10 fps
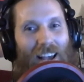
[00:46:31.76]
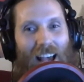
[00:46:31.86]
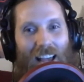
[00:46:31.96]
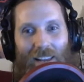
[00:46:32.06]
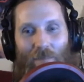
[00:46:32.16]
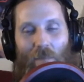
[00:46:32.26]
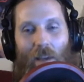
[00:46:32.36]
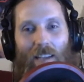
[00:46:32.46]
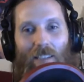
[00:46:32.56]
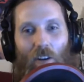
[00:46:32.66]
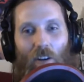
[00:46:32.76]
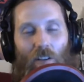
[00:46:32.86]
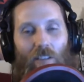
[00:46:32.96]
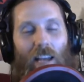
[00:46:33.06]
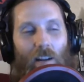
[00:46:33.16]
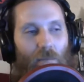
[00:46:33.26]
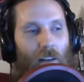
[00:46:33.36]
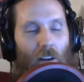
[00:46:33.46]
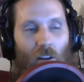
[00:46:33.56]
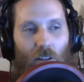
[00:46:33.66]
And it makes her
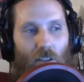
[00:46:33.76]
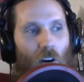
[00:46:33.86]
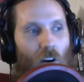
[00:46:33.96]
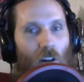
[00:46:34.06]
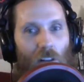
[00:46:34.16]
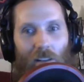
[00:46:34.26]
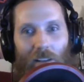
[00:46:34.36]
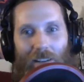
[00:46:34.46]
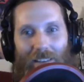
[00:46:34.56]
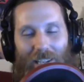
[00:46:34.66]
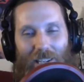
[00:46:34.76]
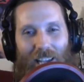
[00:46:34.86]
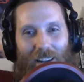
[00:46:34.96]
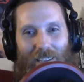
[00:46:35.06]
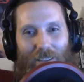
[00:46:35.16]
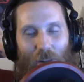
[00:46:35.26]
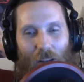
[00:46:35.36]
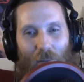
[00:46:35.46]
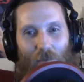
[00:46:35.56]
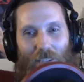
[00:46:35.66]
terrifying. Her doll that she carries
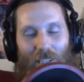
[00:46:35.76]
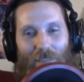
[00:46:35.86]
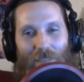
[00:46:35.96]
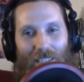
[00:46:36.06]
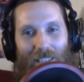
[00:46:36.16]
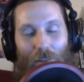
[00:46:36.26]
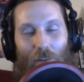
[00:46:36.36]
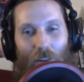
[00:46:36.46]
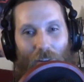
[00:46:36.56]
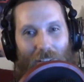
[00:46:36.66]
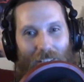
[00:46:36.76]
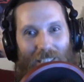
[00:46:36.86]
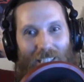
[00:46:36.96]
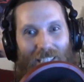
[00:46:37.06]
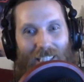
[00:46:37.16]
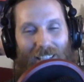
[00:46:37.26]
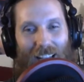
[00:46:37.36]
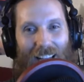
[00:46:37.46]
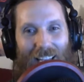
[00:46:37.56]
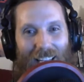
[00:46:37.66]
around from when she was a little girl and she still
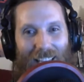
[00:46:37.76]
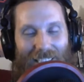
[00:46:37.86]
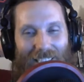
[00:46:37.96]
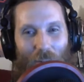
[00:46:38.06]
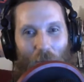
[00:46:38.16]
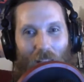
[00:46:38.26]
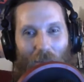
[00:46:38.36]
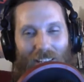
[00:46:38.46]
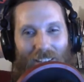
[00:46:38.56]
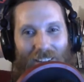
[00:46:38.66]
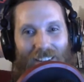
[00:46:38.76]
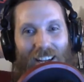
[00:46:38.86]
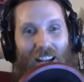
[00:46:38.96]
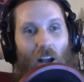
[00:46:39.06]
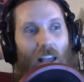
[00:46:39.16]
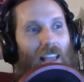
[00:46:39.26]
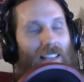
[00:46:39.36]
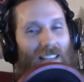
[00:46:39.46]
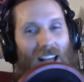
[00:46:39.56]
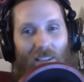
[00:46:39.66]
had like this little baby doll.
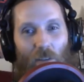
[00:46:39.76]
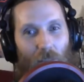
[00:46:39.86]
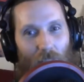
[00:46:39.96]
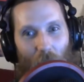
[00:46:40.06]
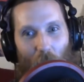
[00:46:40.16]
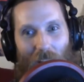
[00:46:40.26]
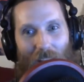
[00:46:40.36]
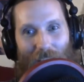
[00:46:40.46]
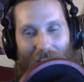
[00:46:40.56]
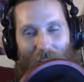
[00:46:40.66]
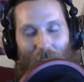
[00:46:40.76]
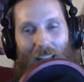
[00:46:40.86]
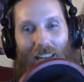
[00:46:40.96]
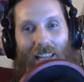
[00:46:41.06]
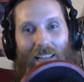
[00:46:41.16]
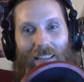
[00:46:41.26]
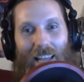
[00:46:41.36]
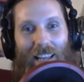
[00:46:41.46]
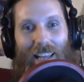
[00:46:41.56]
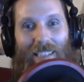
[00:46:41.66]
It's not doing so well now. And it
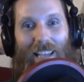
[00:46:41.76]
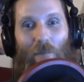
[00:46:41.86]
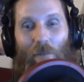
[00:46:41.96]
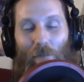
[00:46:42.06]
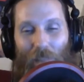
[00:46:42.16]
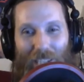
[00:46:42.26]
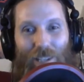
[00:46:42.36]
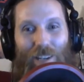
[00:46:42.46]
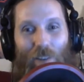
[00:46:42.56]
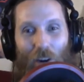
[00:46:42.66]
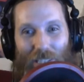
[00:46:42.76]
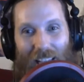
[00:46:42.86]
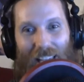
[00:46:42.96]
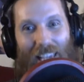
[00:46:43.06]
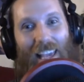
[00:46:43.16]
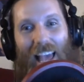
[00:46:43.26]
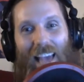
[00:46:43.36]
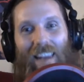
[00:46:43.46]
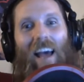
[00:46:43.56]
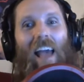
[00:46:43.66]
it is a reflection of her psyche,
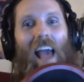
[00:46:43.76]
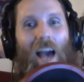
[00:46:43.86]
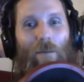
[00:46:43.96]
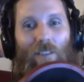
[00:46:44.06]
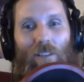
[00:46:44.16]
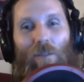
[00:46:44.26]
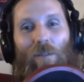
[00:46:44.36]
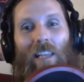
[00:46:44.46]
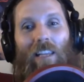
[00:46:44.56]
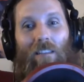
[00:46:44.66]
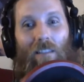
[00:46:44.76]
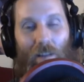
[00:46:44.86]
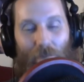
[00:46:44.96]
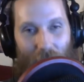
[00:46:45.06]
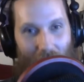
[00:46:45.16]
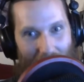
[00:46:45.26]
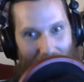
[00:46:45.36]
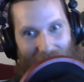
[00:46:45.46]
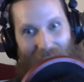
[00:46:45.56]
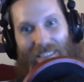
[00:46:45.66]
and I absolutely loved
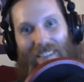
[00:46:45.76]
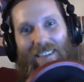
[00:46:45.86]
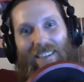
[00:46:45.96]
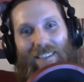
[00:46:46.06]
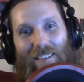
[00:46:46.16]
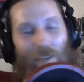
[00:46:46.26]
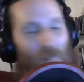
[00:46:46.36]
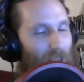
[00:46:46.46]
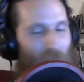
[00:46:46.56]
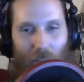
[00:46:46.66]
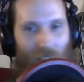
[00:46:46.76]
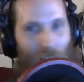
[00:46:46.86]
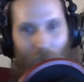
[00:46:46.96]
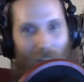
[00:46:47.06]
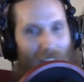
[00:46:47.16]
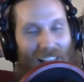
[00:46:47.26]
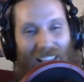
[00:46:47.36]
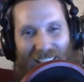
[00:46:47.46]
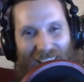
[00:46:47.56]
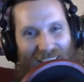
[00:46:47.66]
that. She was it, terrifying.